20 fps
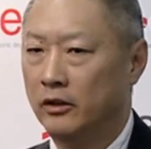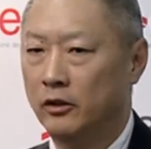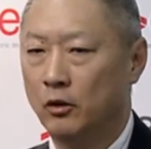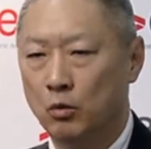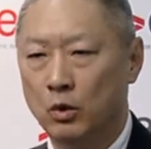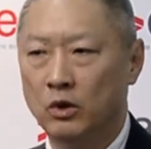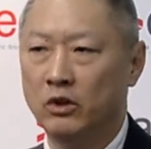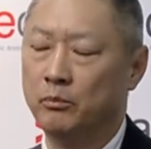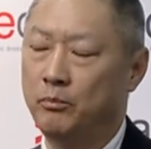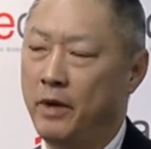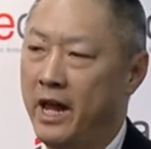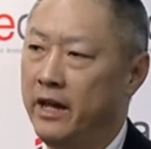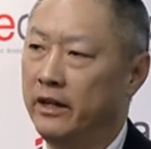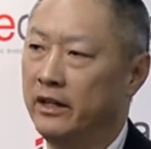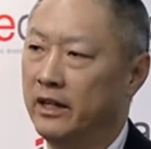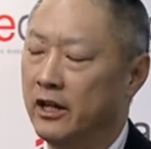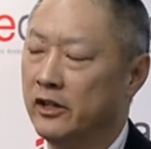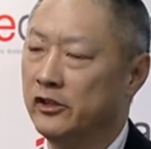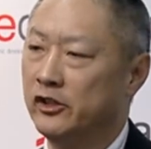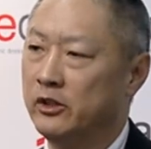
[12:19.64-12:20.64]
The World
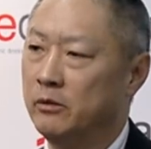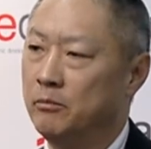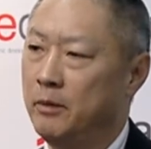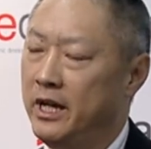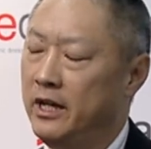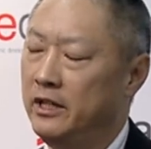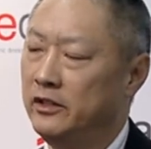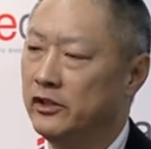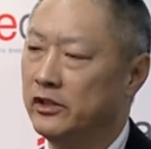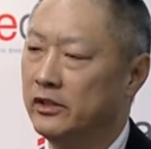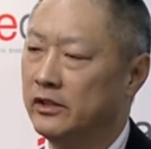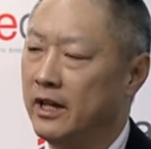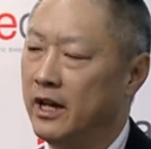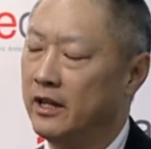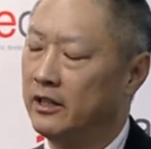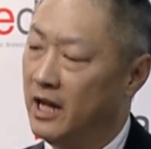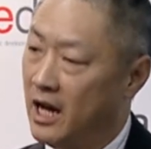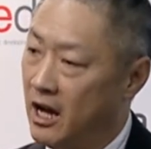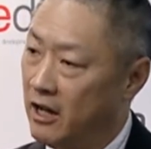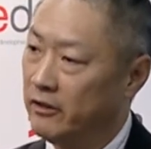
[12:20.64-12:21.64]
Bank estimates
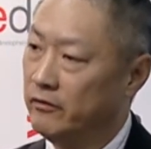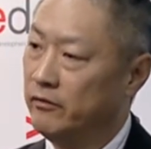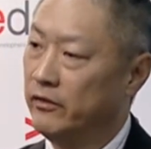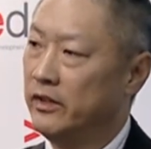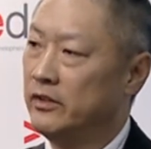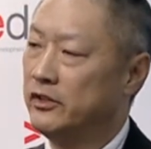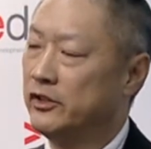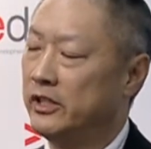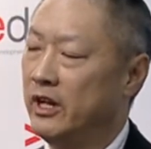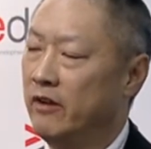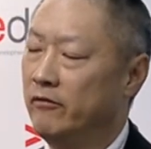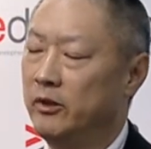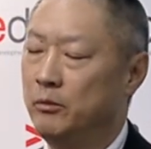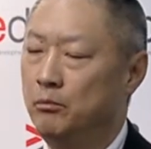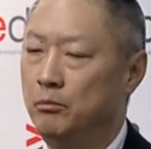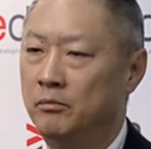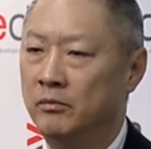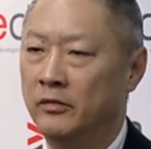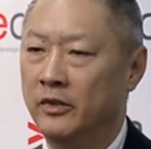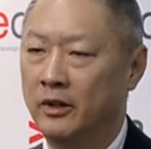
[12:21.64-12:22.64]
that out of the
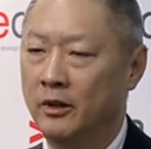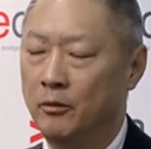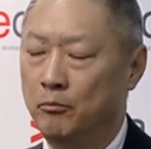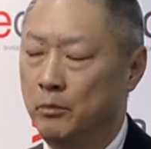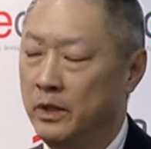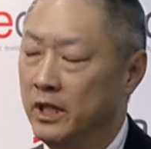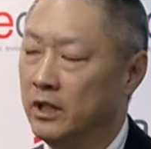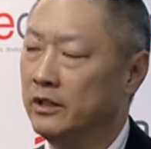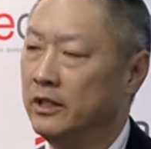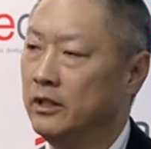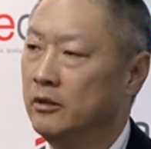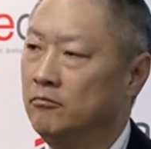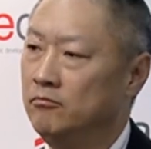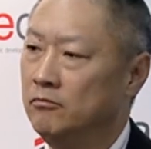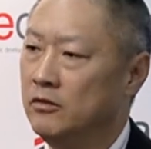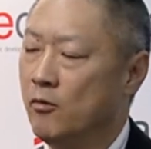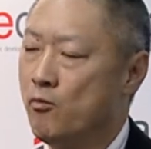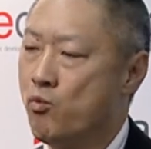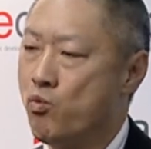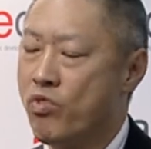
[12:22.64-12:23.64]
7
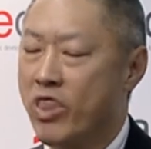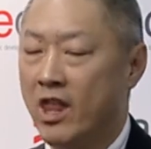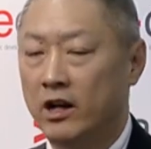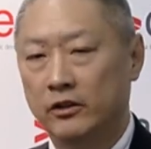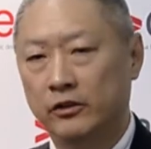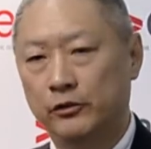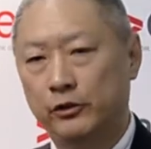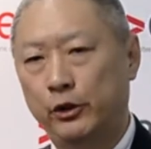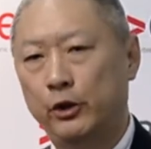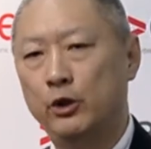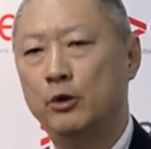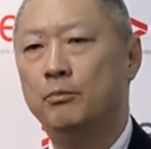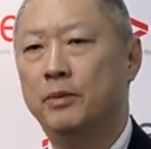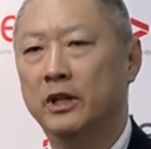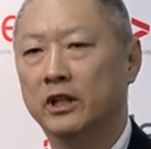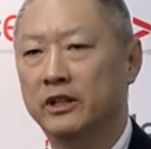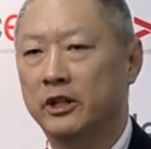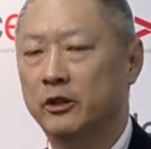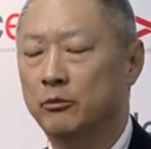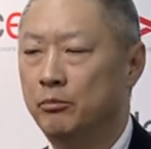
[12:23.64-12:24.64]
billion, 2
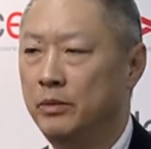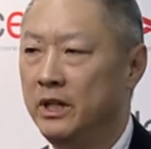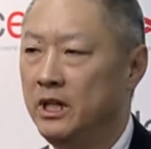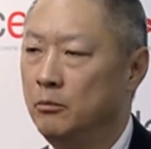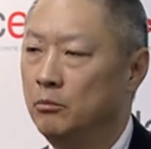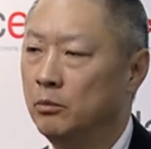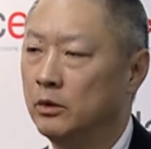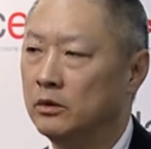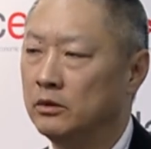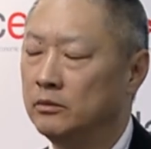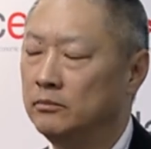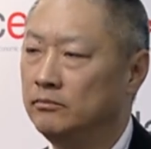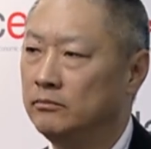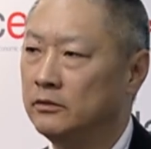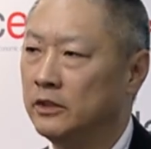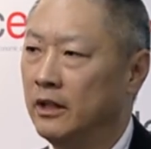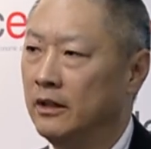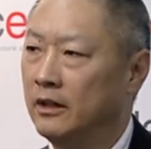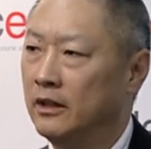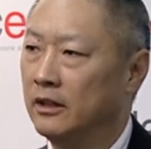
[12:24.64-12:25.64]
billion people
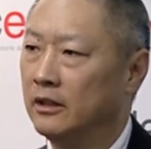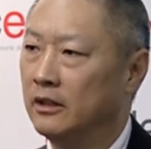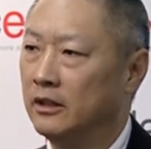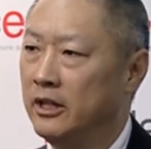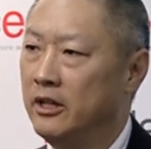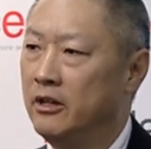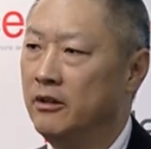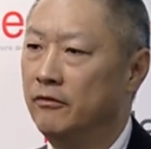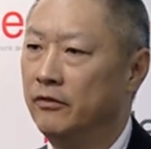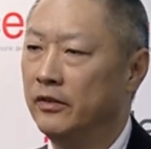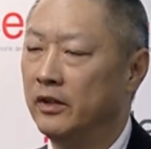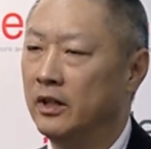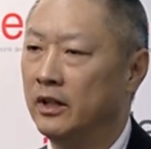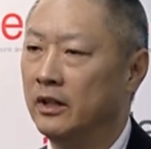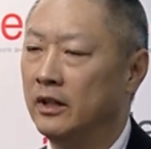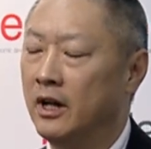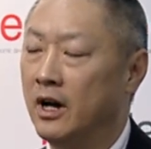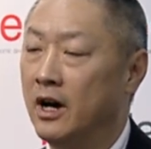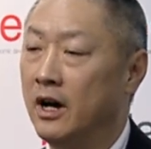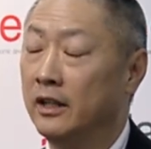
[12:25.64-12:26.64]
live
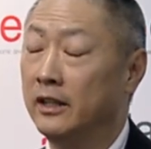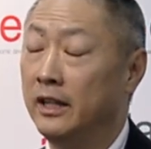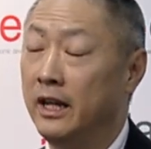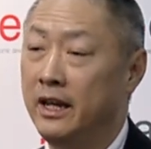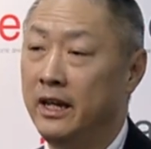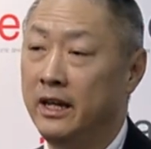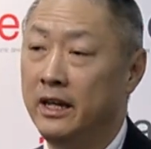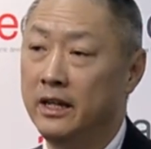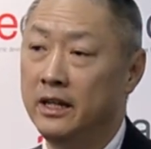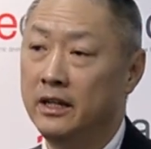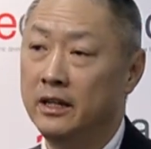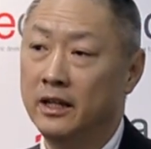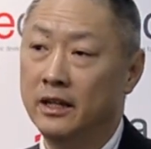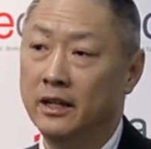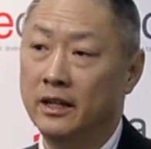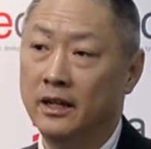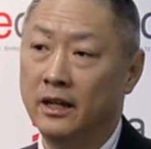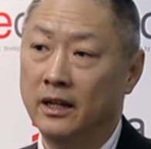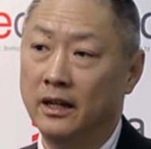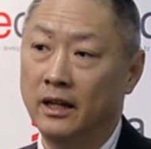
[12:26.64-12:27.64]
on
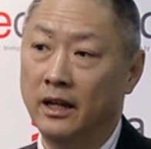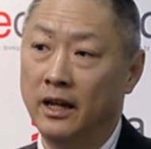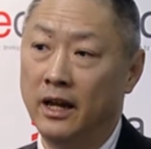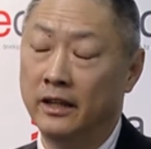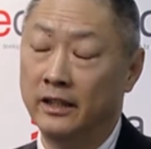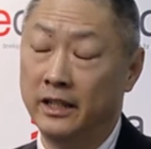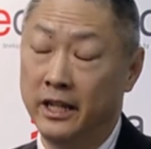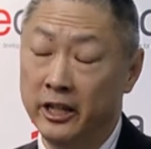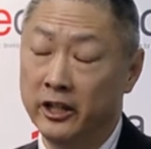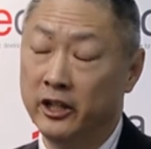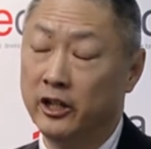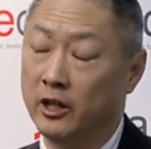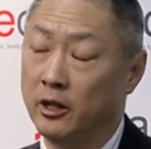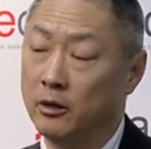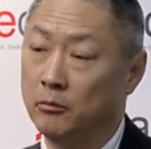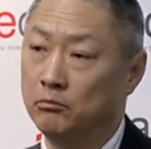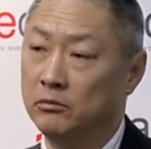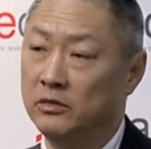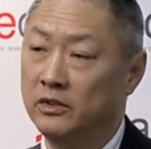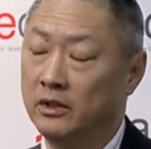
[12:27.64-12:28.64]
an
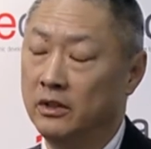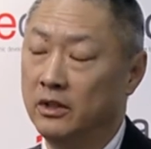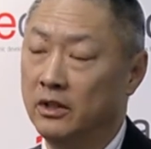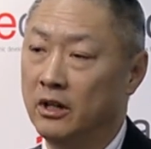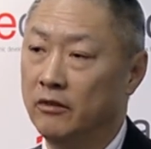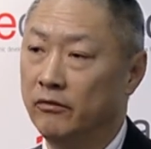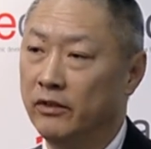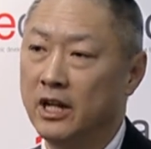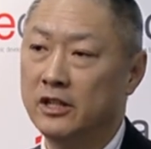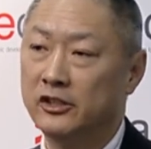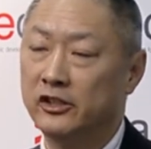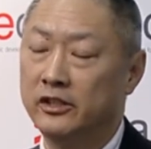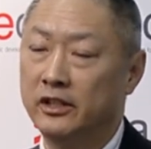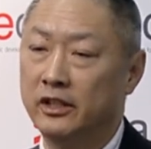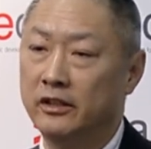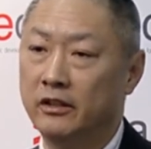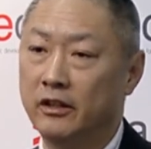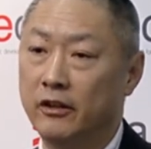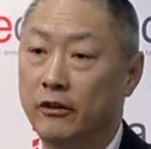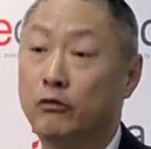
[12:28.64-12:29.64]
income of less
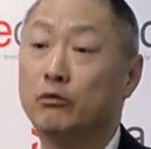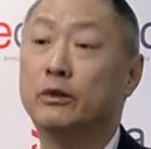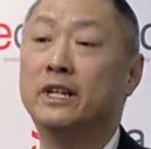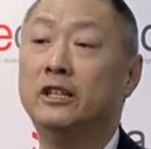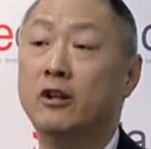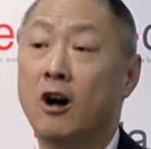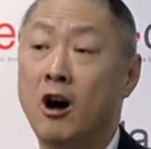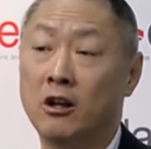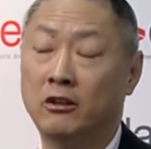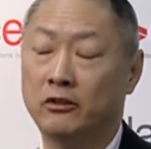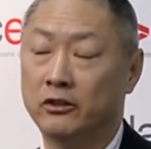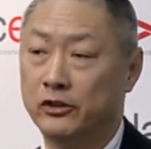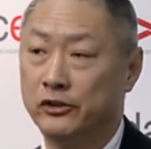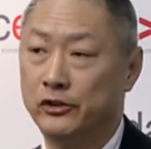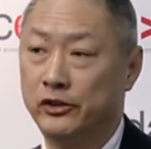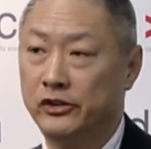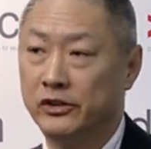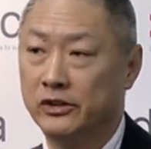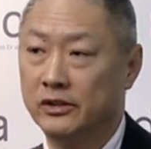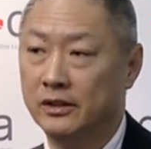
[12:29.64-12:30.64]
than
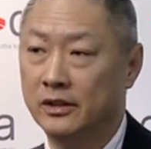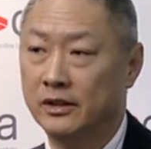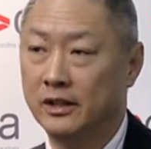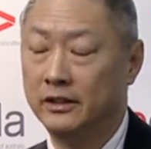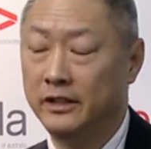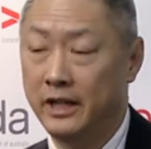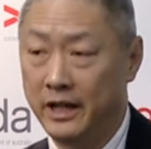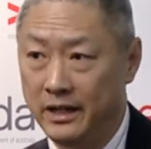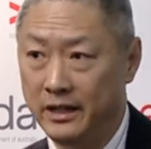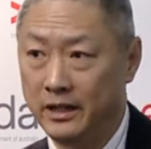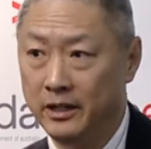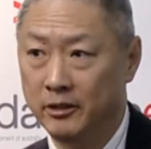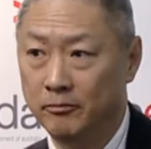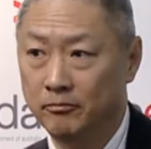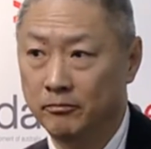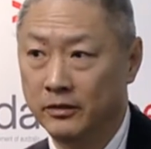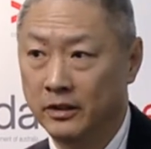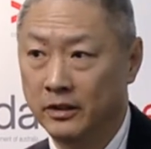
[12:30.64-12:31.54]
$3 a day.